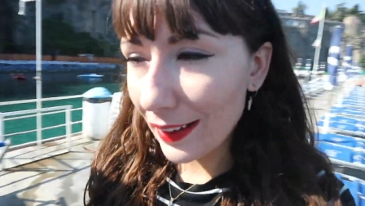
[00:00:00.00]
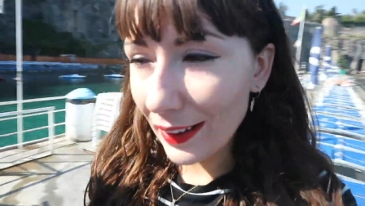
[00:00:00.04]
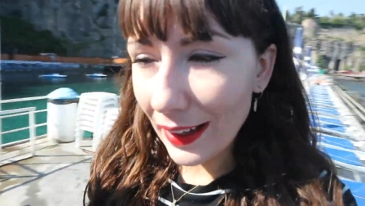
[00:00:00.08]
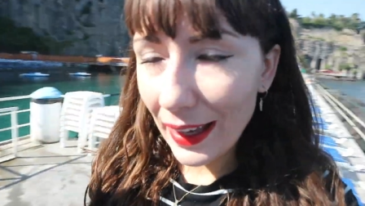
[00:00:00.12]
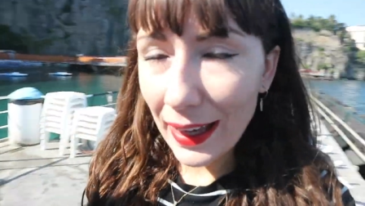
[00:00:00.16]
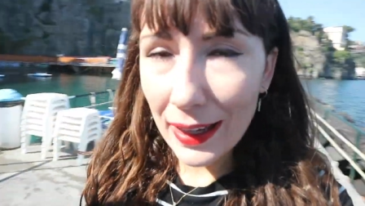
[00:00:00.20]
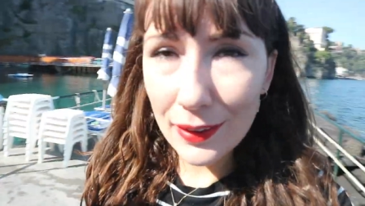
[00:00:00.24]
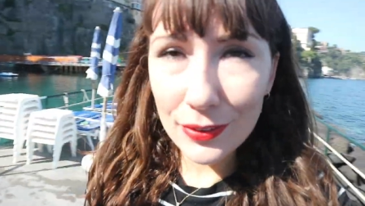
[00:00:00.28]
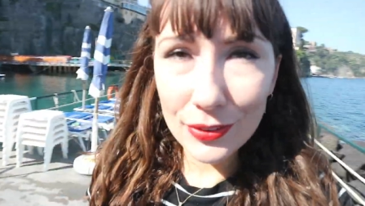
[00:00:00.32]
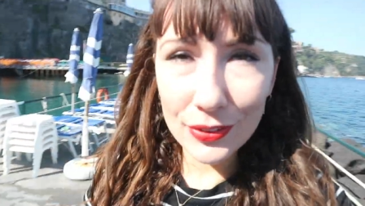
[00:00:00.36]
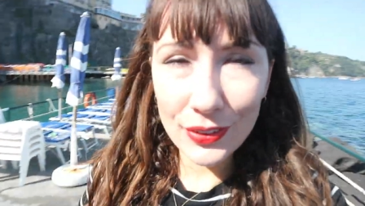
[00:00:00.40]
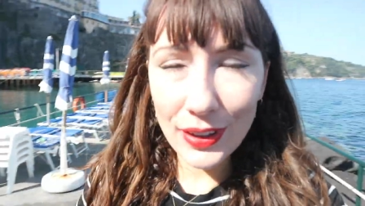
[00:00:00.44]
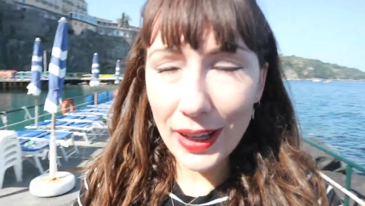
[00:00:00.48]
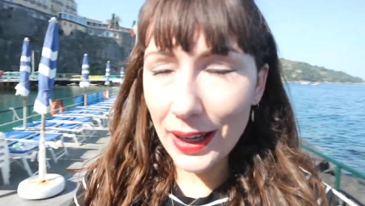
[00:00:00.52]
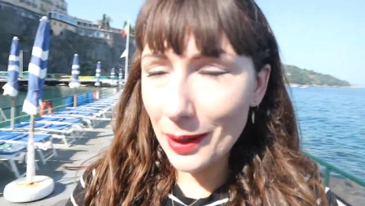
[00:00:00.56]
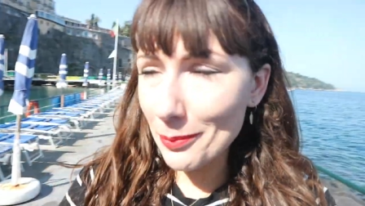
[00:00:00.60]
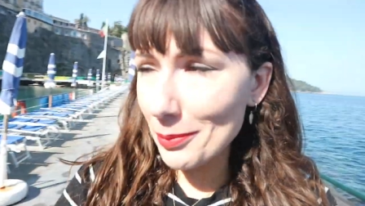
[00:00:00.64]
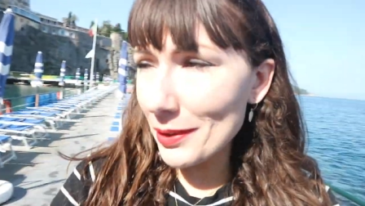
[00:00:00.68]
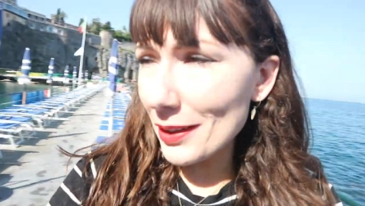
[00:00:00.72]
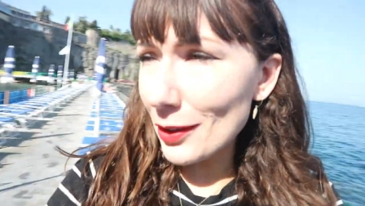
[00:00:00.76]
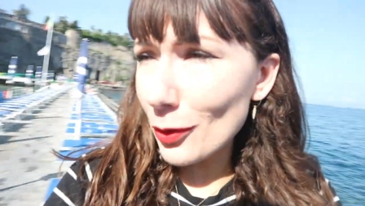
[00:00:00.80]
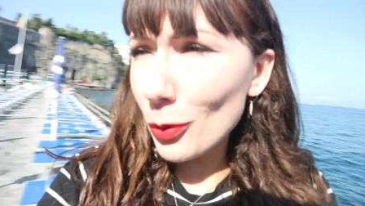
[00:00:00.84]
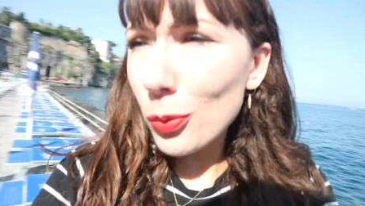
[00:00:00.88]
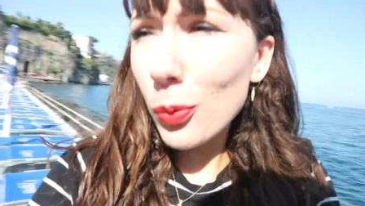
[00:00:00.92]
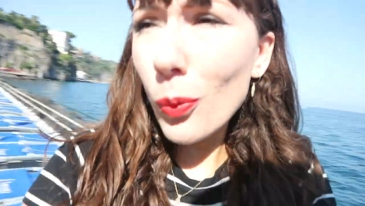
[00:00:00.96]
I have to
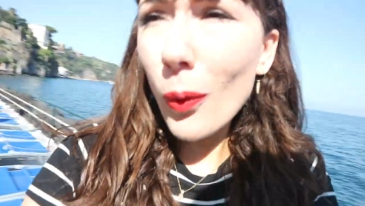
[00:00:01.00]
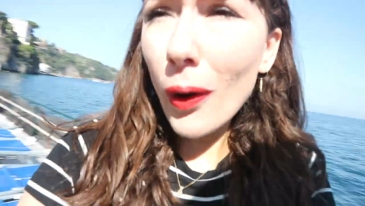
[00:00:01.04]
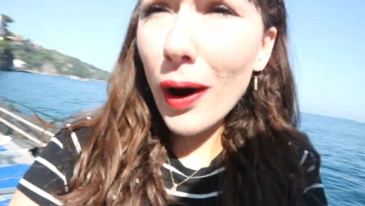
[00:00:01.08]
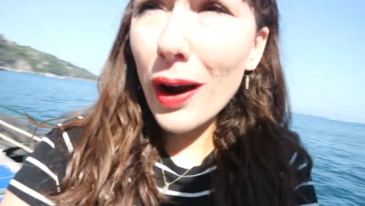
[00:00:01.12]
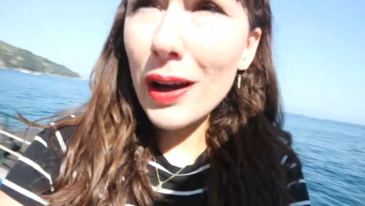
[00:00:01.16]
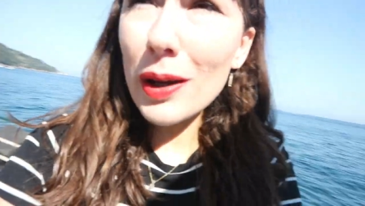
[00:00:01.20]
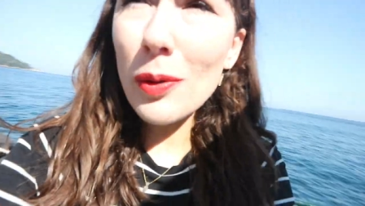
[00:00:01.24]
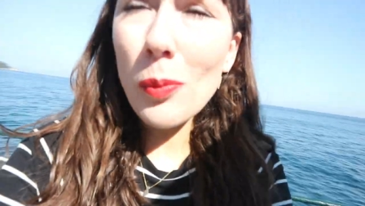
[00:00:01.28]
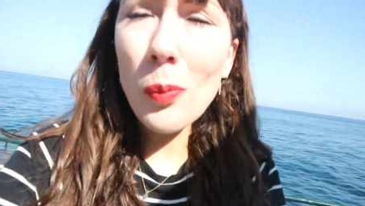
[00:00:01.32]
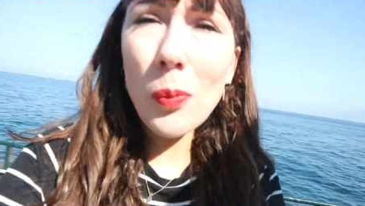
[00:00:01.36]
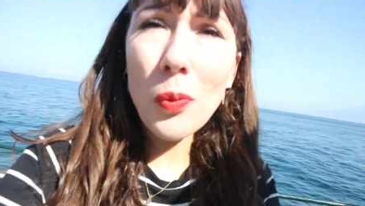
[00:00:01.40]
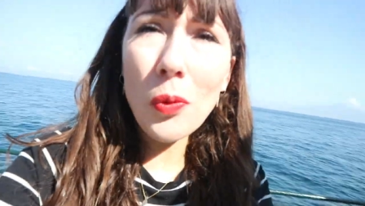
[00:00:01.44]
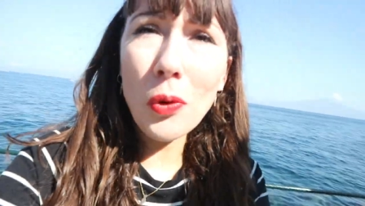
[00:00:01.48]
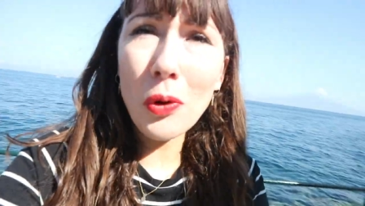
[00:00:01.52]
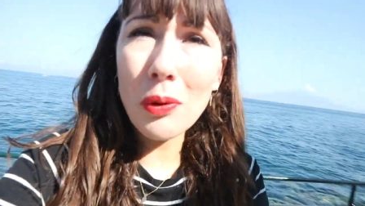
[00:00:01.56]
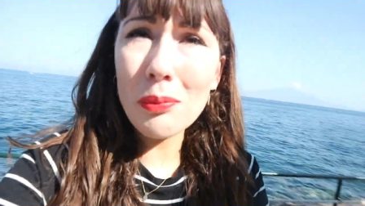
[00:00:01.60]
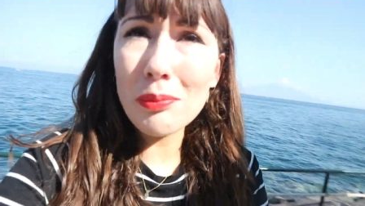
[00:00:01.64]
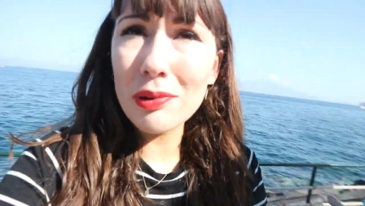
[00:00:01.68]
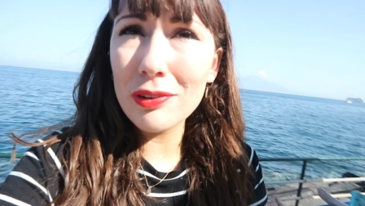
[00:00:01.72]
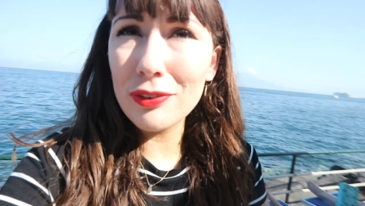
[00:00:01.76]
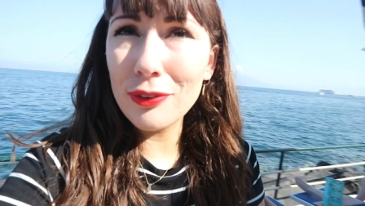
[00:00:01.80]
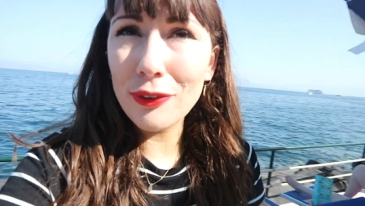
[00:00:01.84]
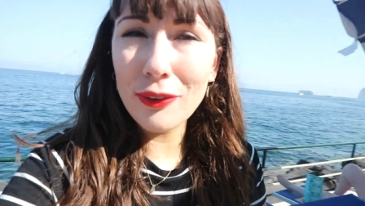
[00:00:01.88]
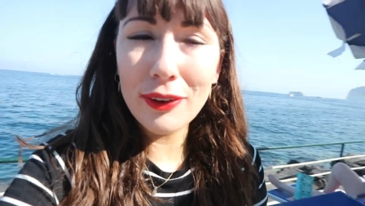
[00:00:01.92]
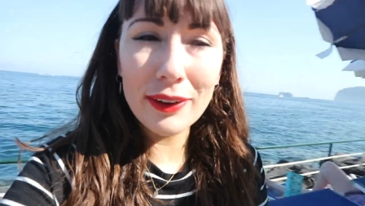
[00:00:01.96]
be quite warm
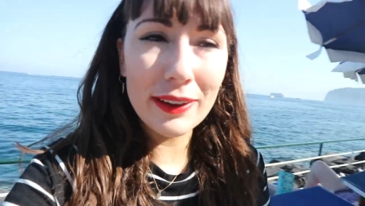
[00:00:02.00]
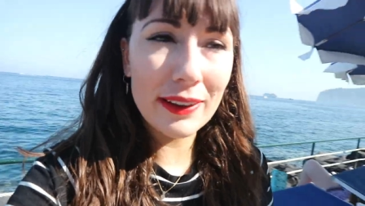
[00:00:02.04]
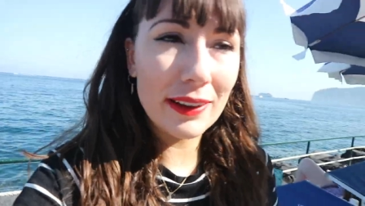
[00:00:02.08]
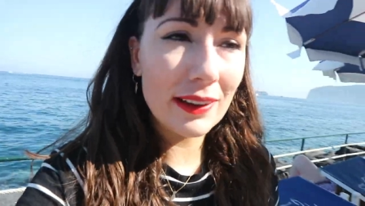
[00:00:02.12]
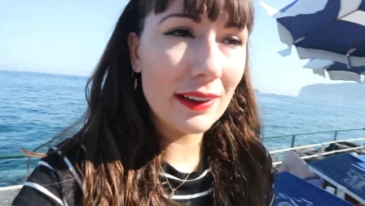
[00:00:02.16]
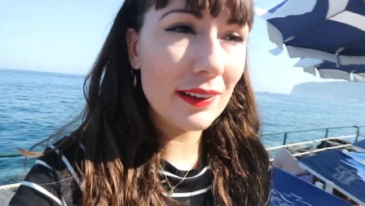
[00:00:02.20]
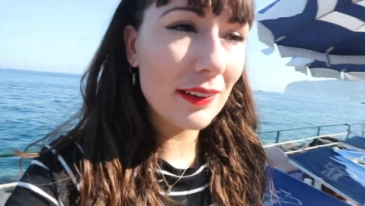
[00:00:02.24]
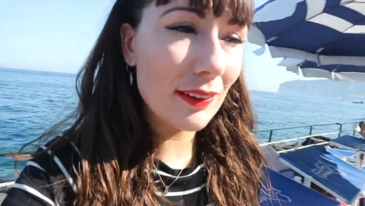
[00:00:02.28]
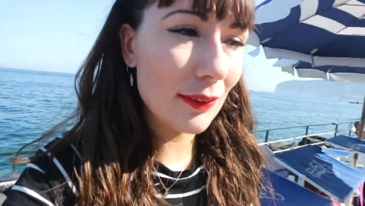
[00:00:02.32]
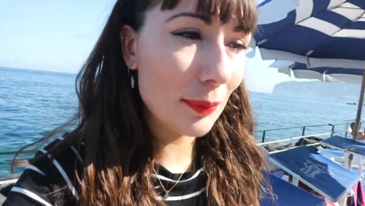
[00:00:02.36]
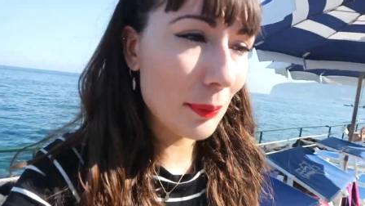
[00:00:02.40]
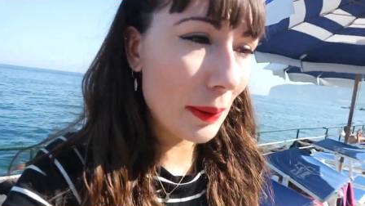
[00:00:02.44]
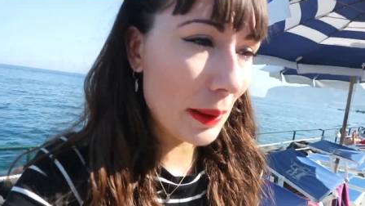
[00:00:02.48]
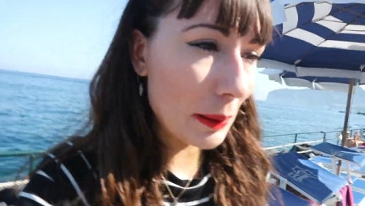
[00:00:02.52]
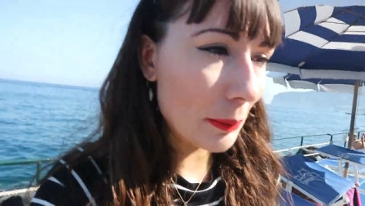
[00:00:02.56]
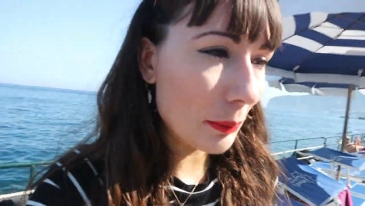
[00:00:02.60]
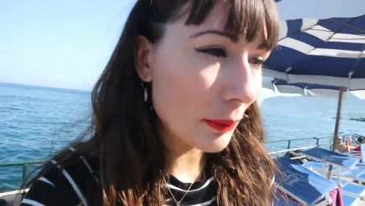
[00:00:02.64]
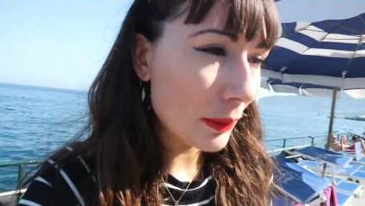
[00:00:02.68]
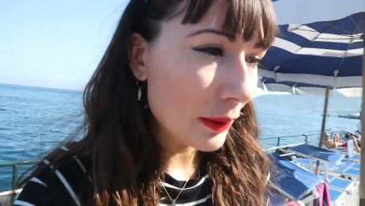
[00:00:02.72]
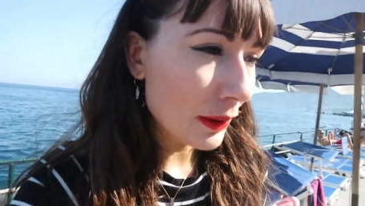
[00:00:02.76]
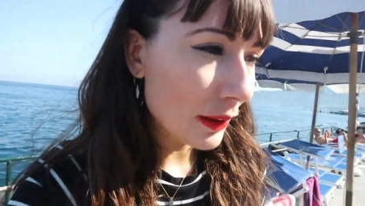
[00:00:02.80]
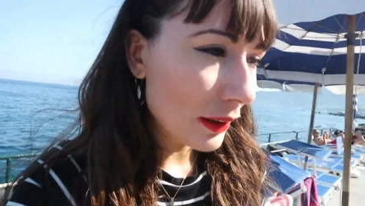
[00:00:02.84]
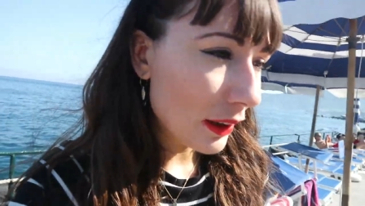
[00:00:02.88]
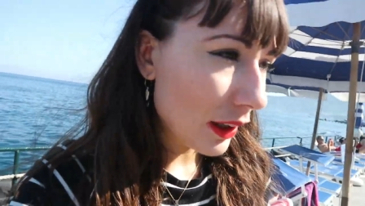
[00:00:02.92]
before I can swim.